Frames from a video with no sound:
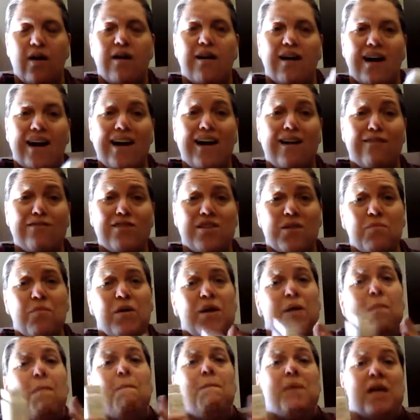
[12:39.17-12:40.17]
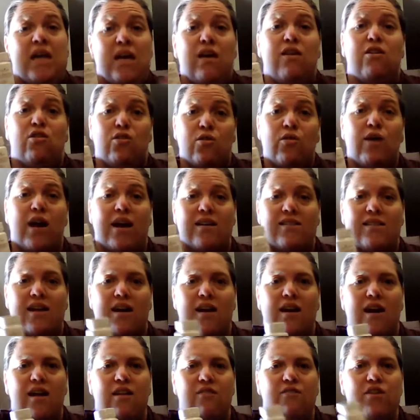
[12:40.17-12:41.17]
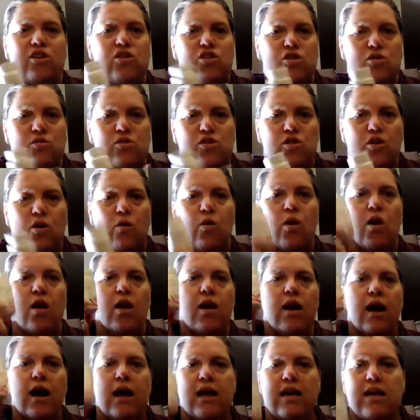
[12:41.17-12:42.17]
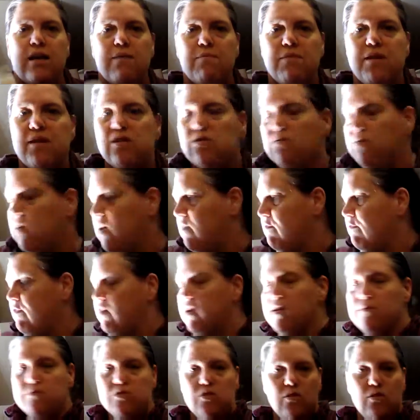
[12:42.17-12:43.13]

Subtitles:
I have somebody big who has that kind of issue, so I keep these around for him.